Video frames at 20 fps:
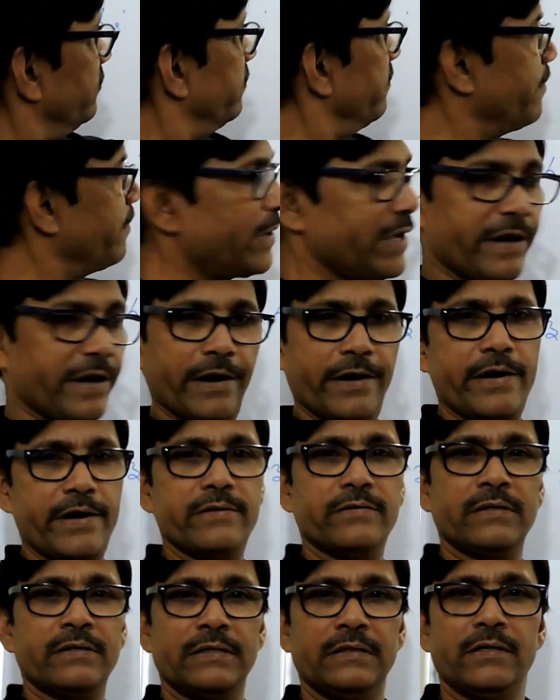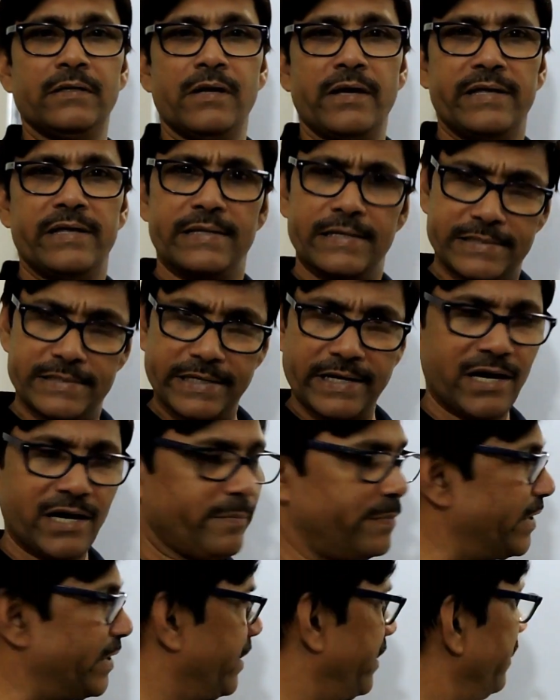period, in the second
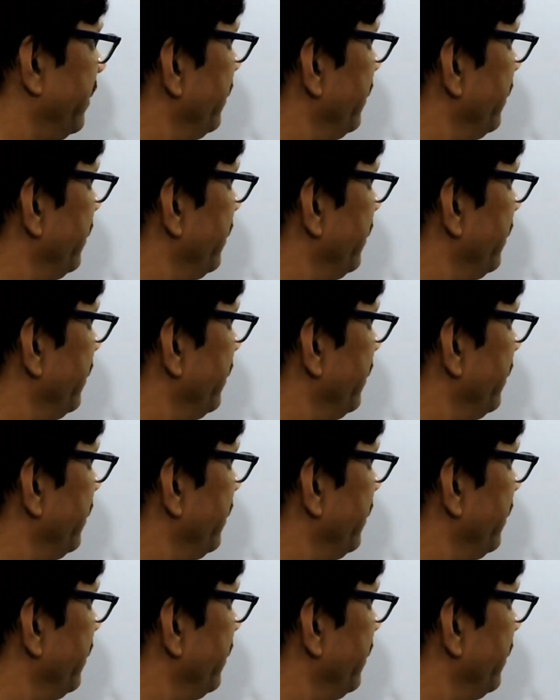period.